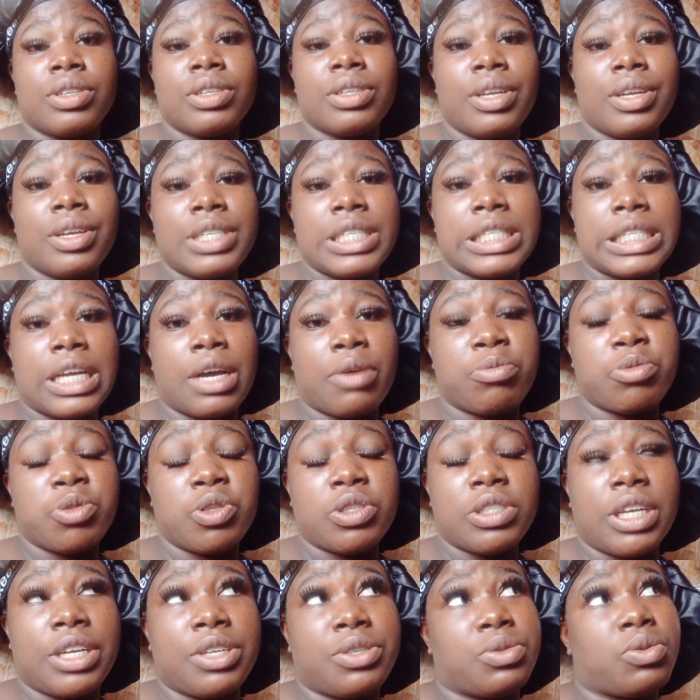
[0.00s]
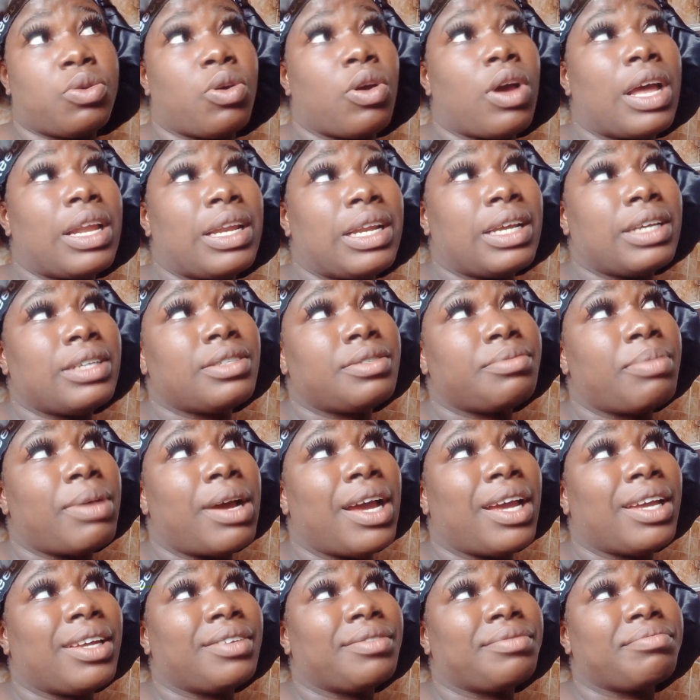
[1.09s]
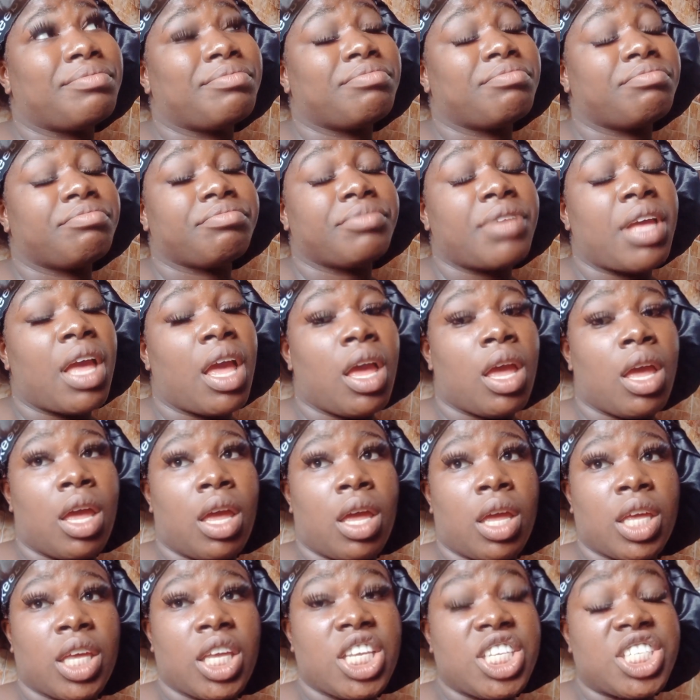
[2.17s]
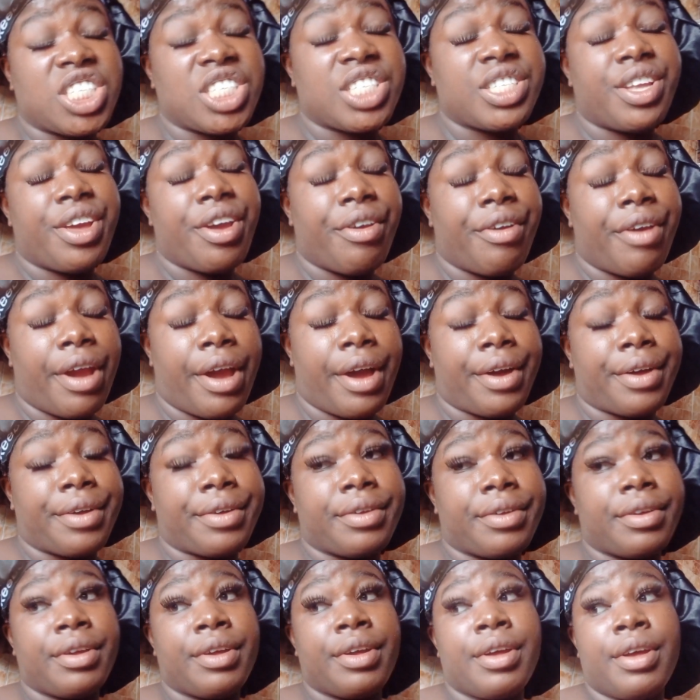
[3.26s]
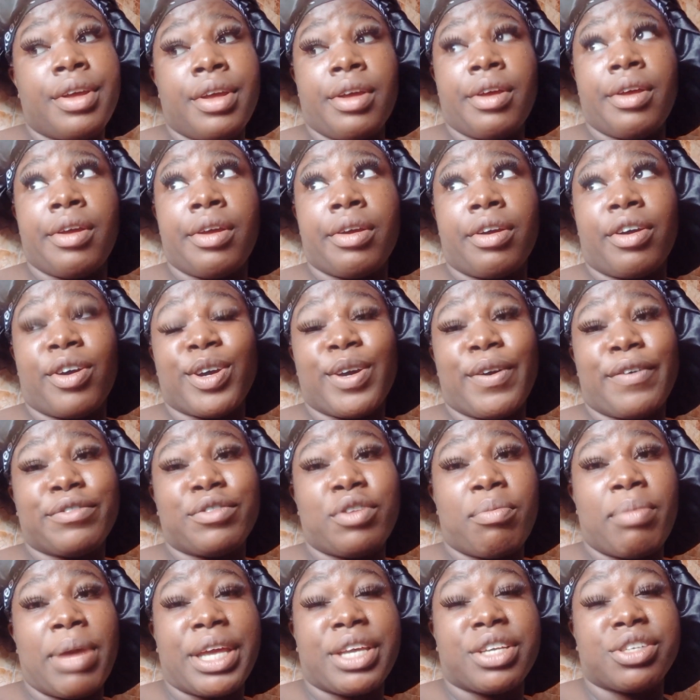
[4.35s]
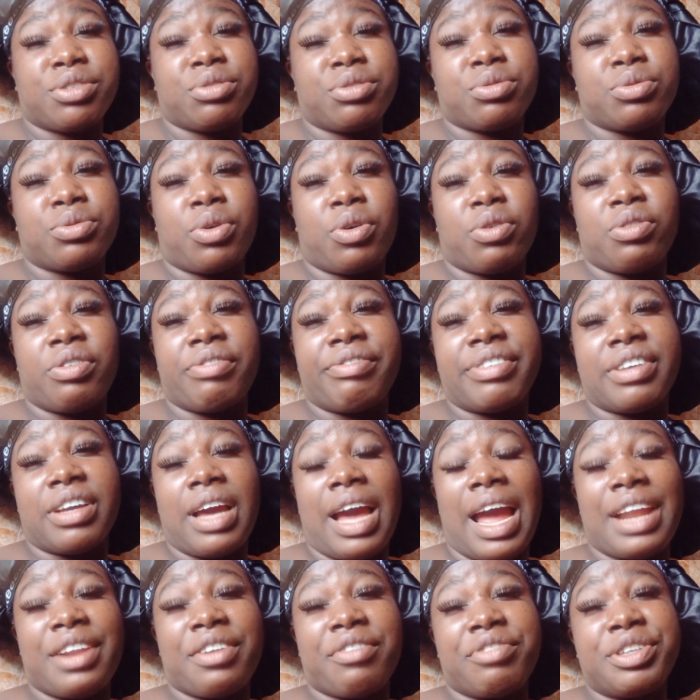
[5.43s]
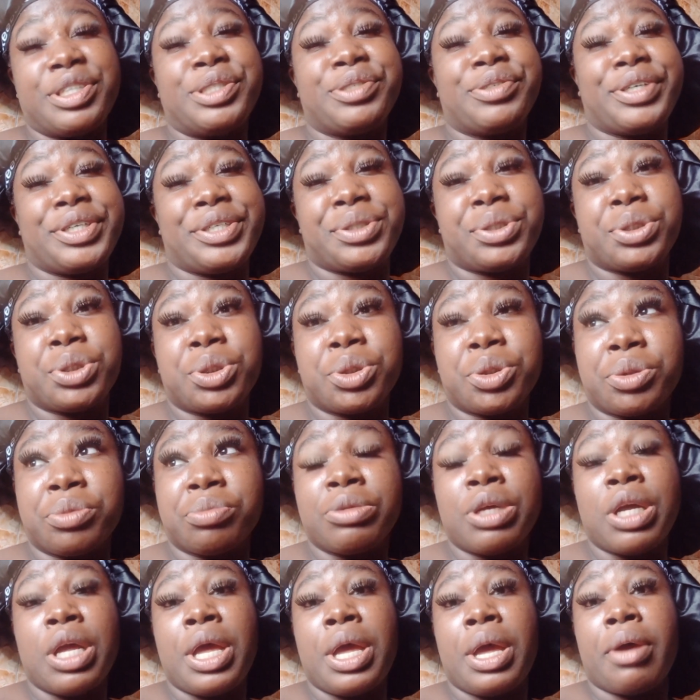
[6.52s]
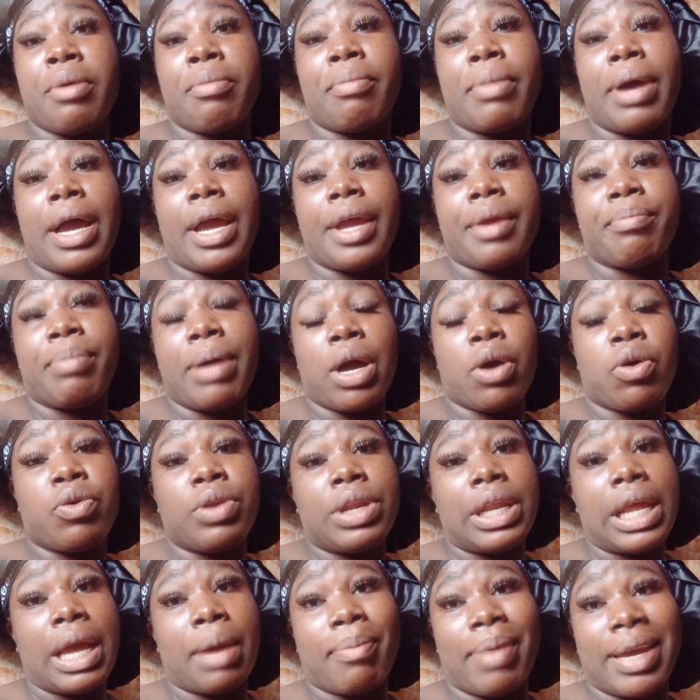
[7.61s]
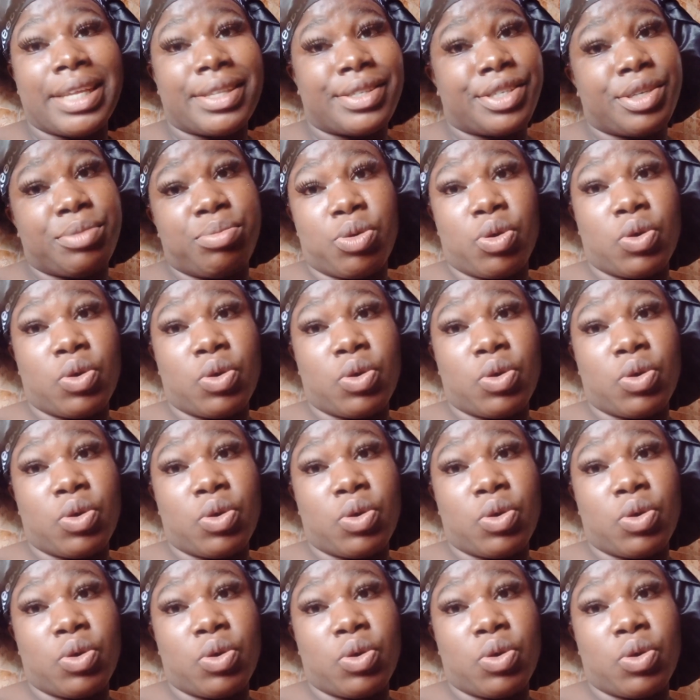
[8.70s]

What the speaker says: the next thing I'll be doing is to organize my kitchen area. Because I've turned my kitchen into kind of a dressing room, my balcony and my table.